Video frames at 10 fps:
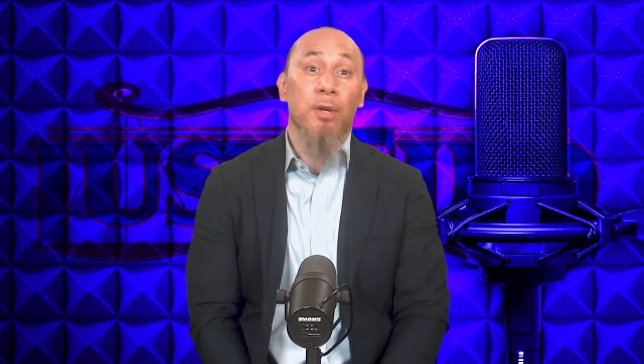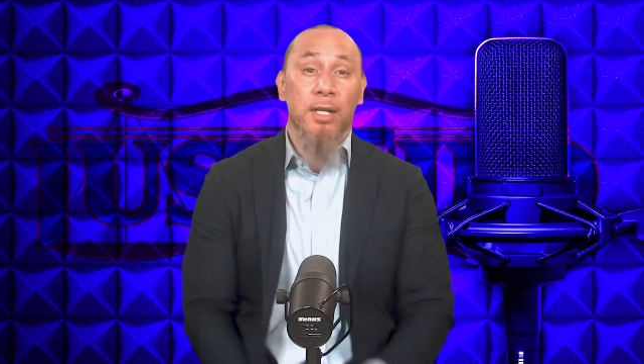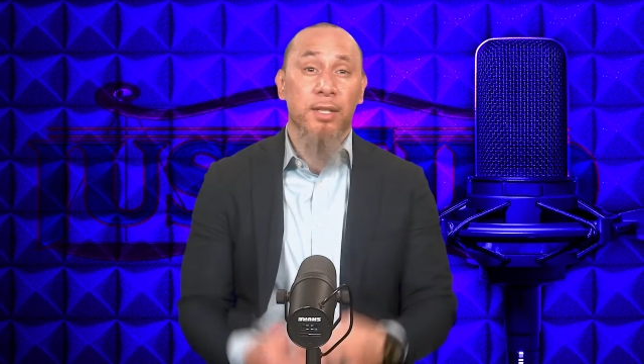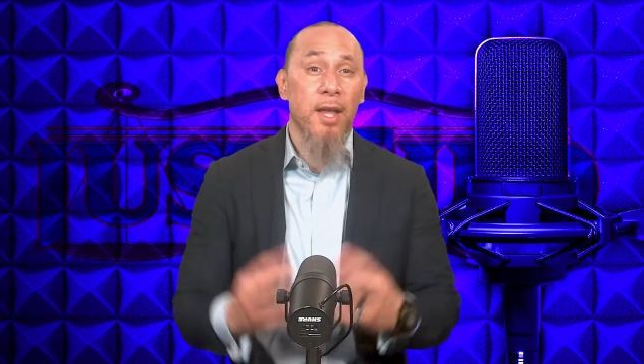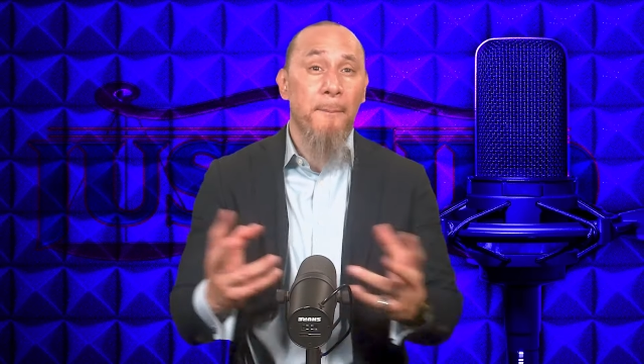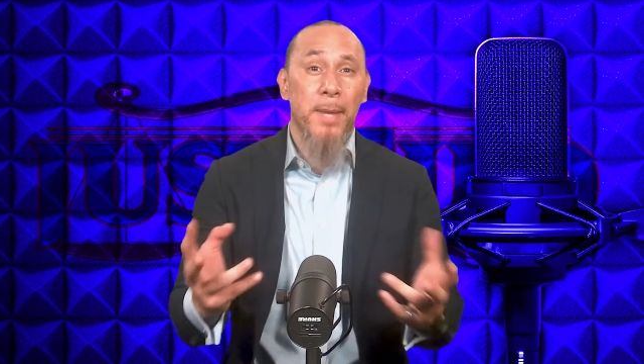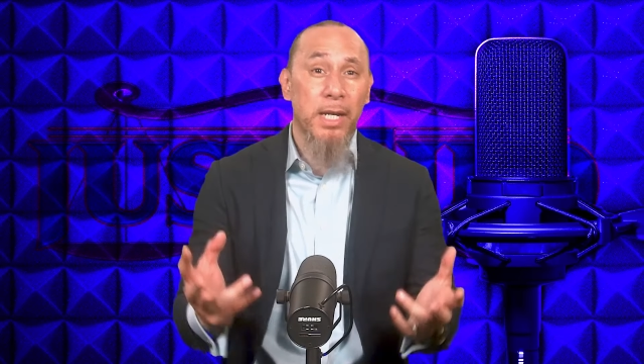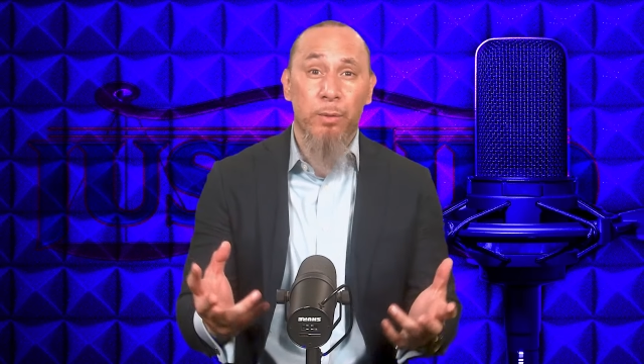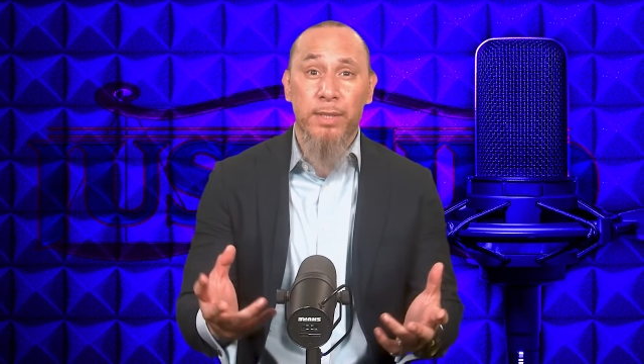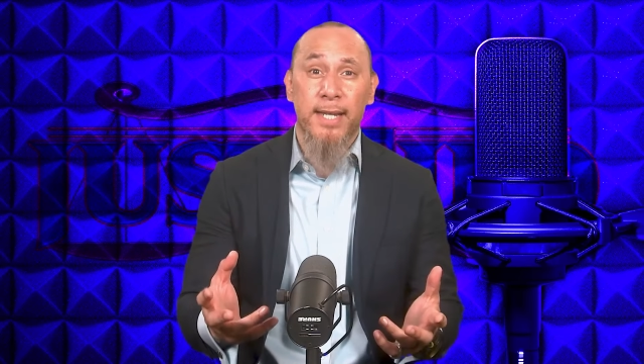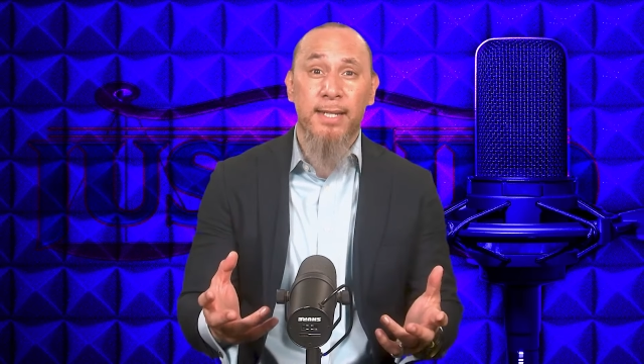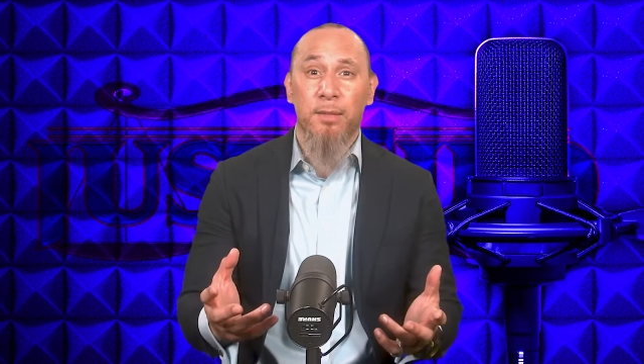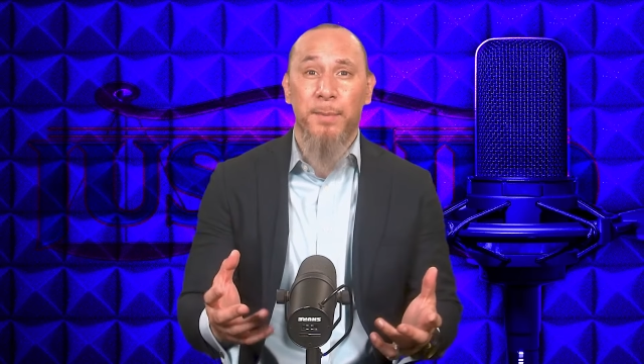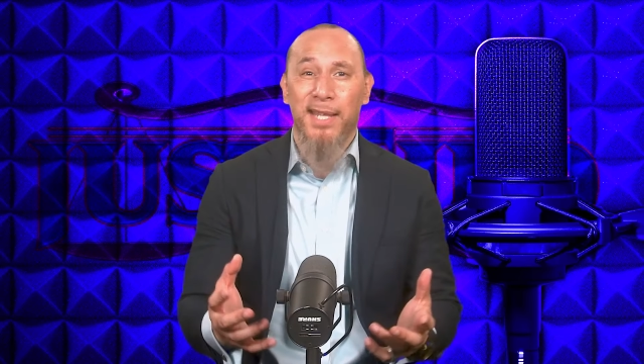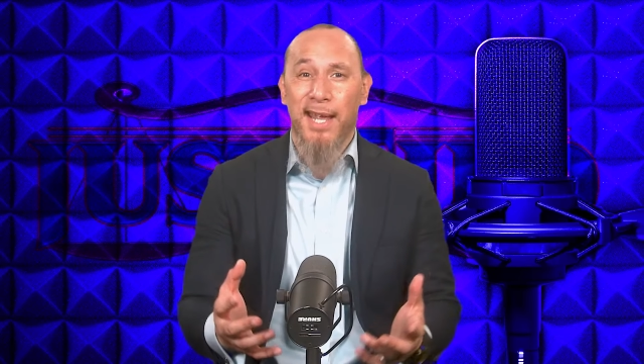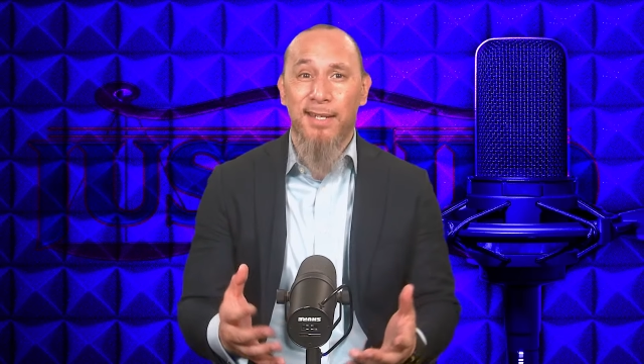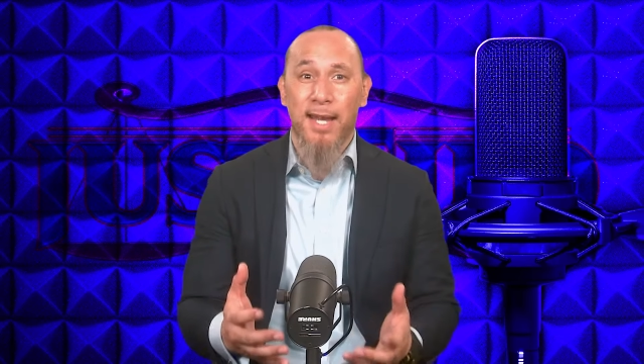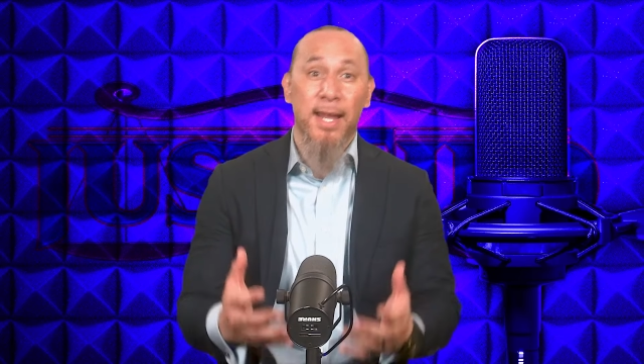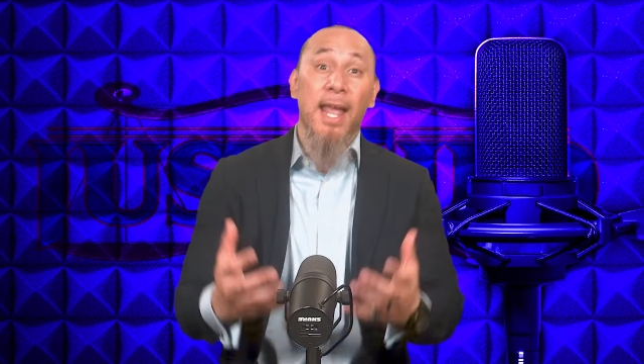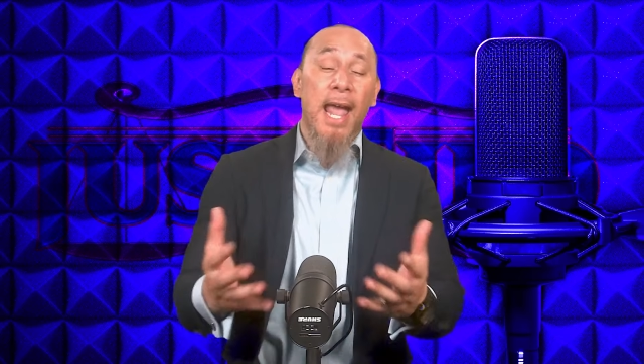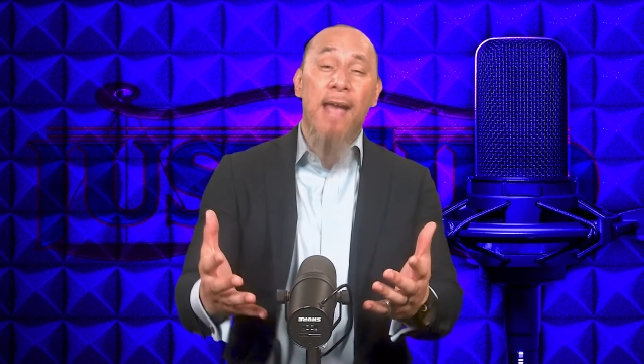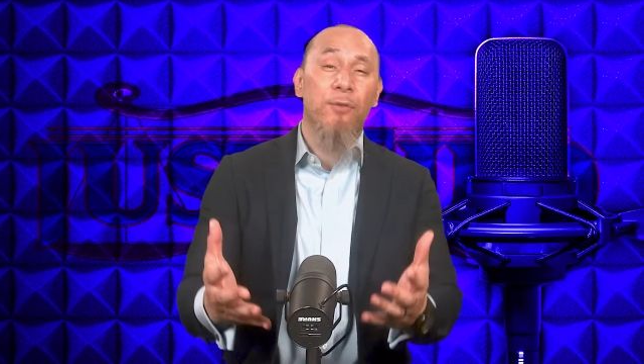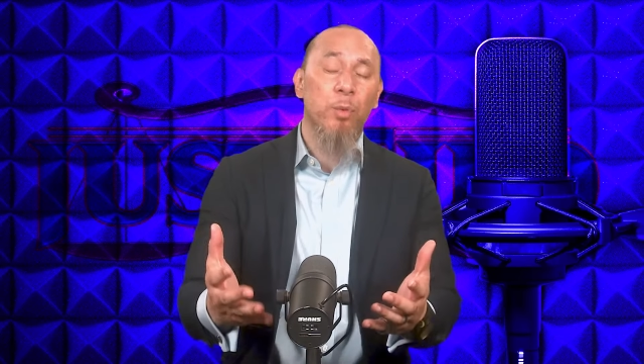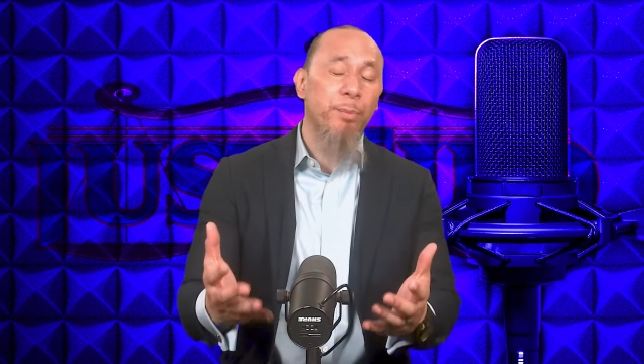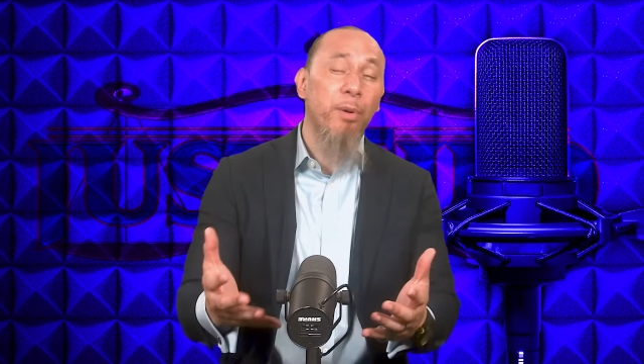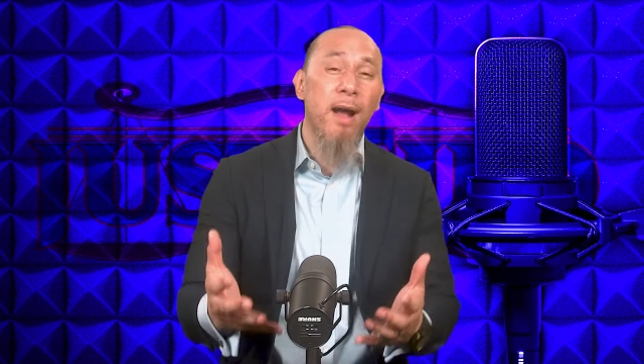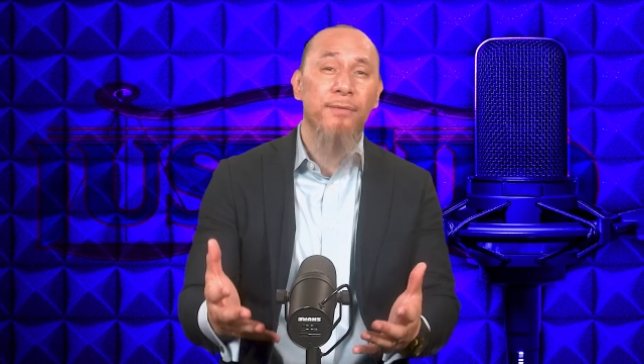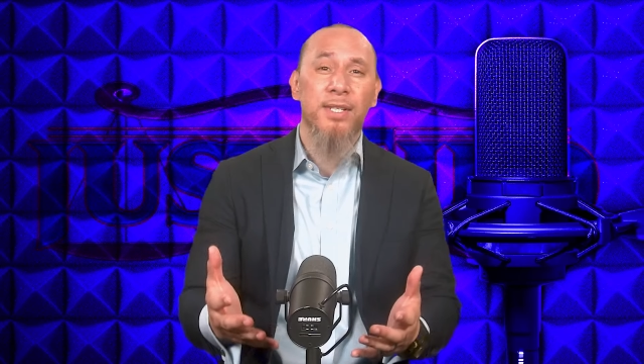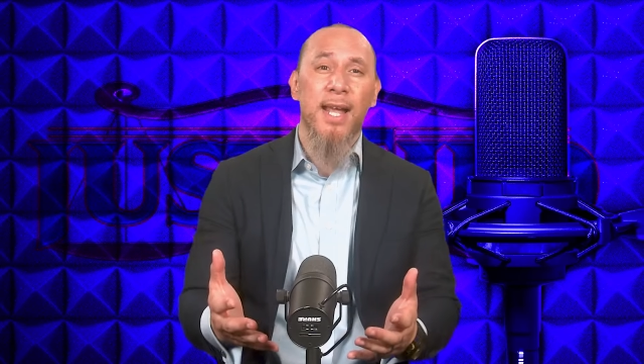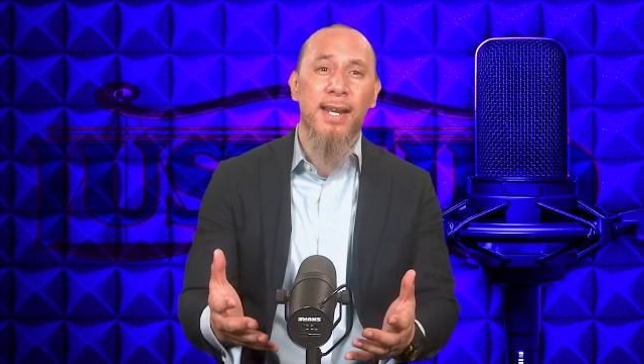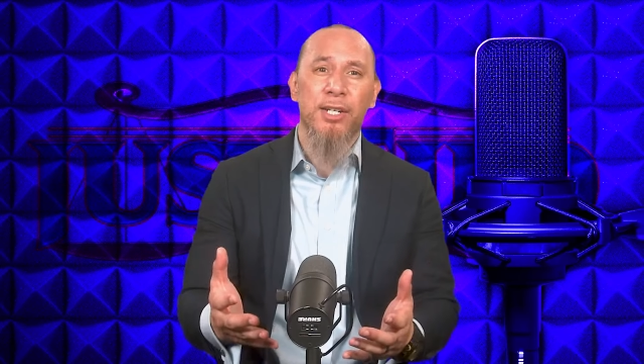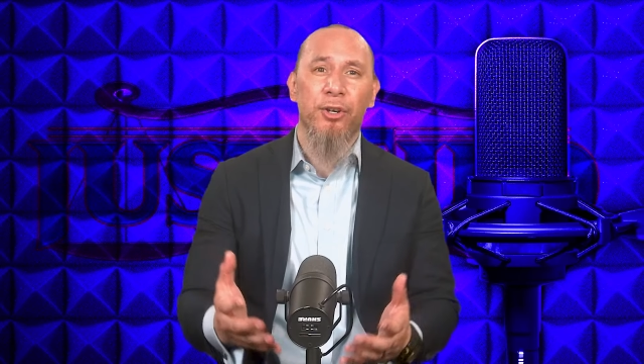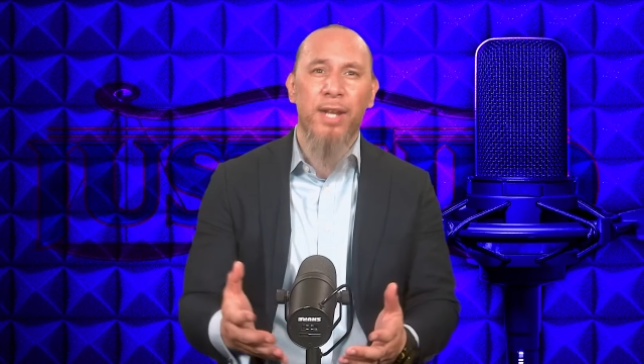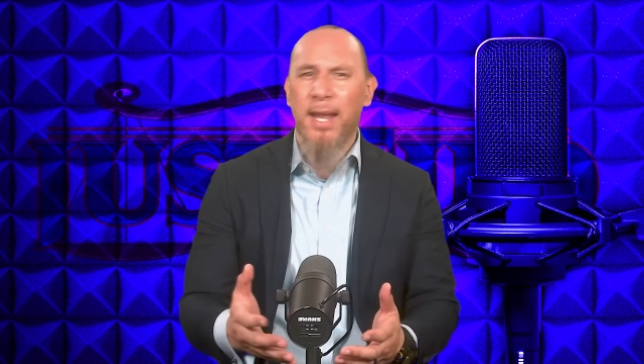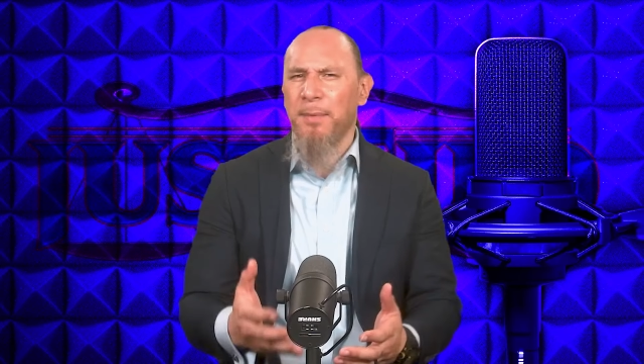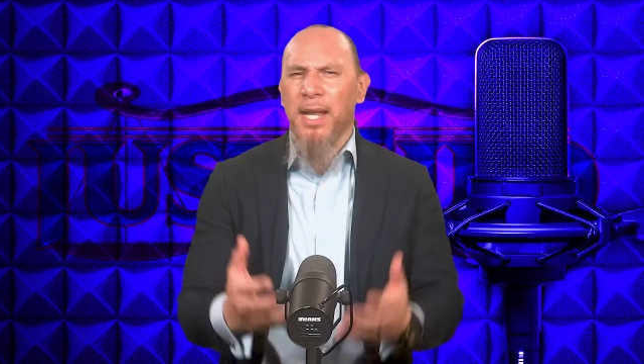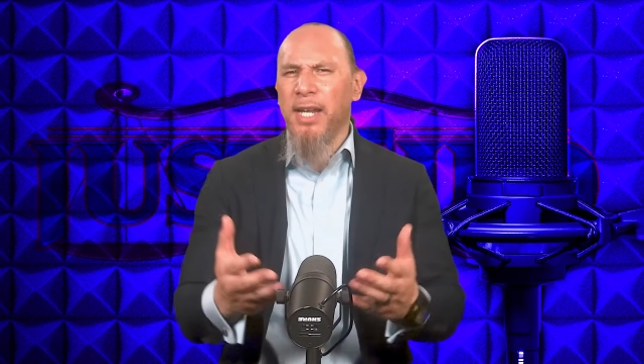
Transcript: because many will say to me that day, haven't we prophesied in your name?